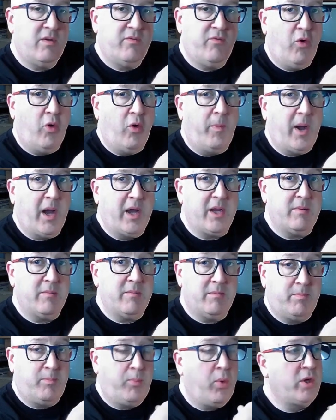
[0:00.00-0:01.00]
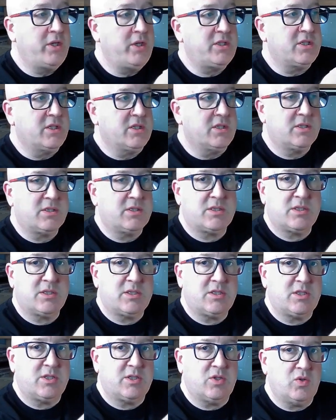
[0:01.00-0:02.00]
4-byte pointers
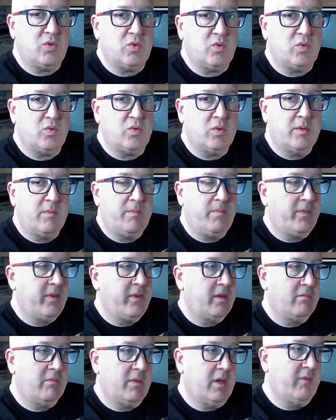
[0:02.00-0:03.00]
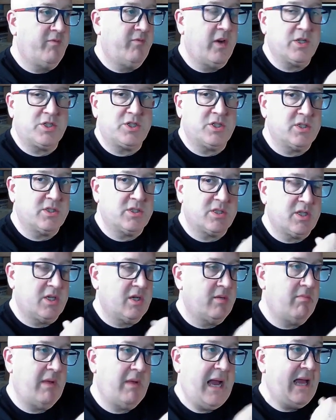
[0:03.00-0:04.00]
to functions
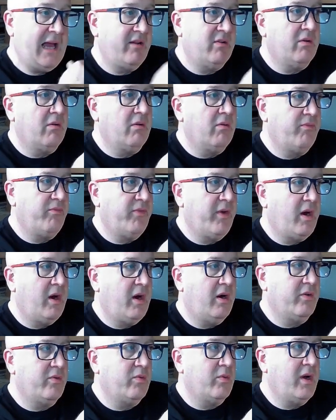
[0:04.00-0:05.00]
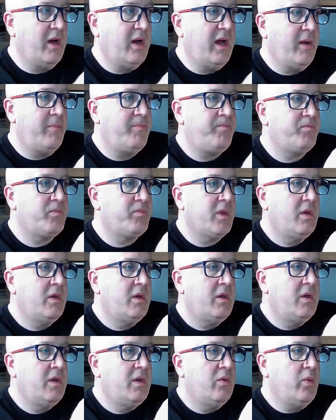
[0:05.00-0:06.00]
that handle the hardware.
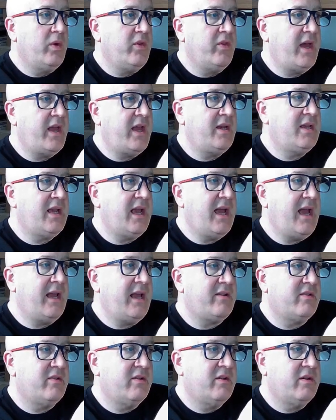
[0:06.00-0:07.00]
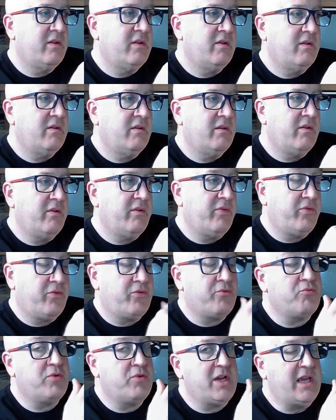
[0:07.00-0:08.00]
We then get
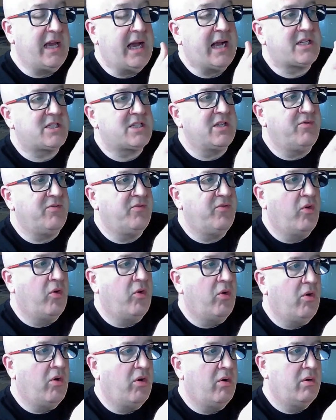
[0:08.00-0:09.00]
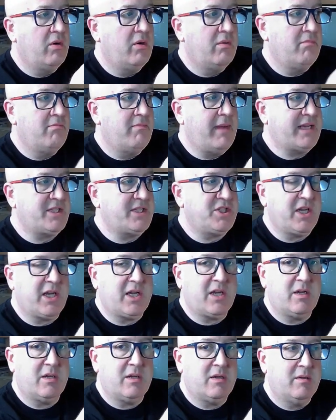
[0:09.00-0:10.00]
4
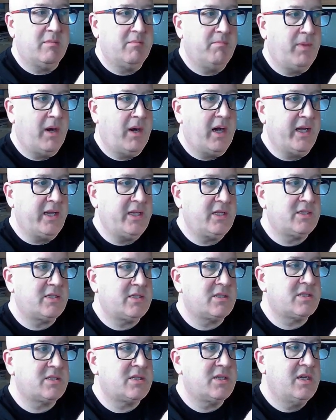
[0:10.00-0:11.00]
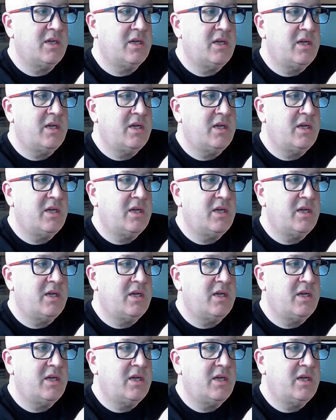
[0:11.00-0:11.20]
magic bytes.